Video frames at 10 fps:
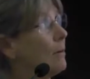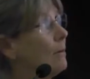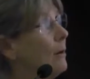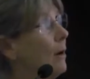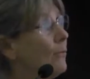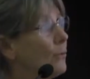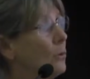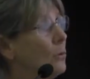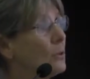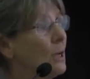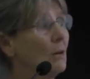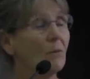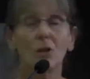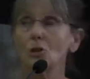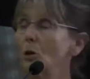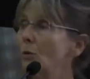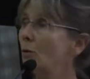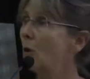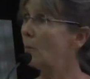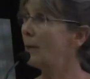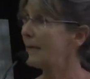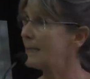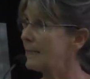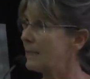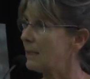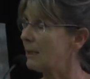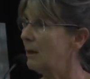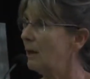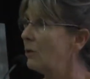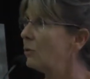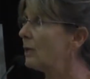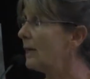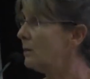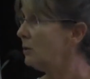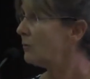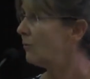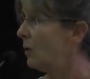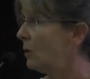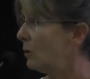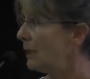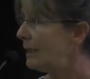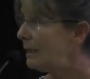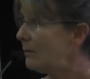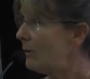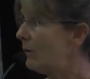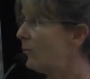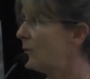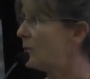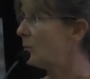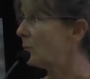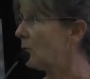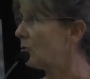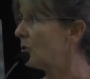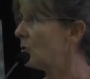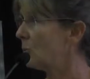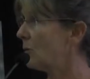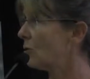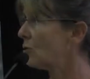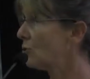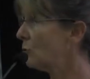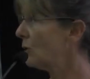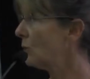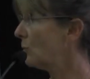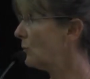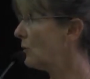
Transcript: of course, they show the complexity. You cannot follow either of these approaches without talking with each